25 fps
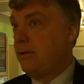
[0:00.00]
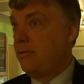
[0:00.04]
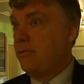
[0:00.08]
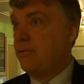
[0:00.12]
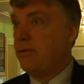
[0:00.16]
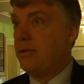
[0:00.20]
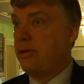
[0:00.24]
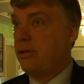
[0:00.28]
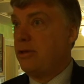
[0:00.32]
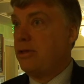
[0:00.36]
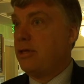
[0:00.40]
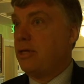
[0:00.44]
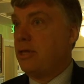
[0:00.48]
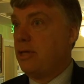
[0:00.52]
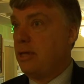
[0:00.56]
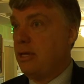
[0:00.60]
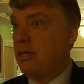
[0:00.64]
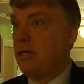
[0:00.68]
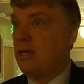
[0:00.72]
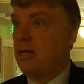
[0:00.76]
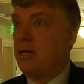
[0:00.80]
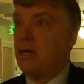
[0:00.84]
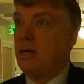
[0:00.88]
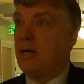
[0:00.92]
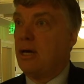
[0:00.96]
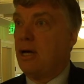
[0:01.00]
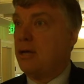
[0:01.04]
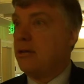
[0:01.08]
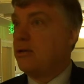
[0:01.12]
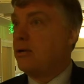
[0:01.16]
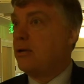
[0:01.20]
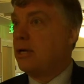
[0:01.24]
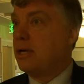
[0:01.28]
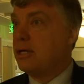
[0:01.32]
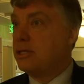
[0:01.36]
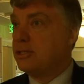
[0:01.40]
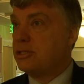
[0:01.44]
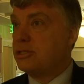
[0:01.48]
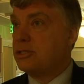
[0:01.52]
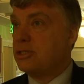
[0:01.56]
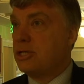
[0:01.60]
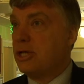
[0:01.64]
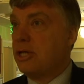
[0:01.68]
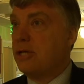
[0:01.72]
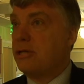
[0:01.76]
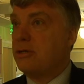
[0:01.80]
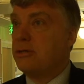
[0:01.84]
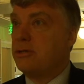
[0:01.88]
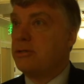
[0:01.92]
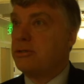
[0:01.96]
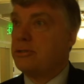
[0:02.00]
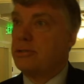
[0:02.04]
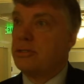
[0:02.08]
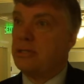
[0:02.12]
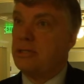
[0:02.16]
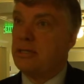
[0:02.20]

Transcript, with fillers: with the other legislators.